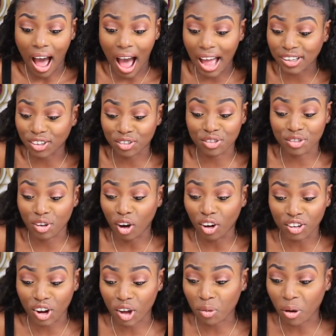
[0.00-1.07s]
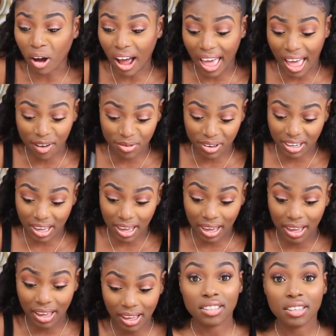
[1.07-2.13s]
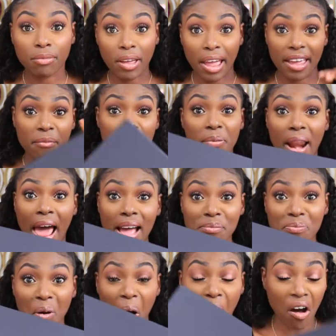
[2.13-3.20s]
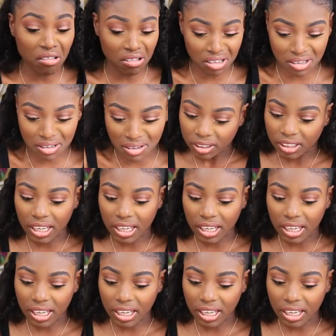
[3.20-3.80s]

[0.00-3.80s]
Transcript: I do not know what I have in here. So, okay, black box.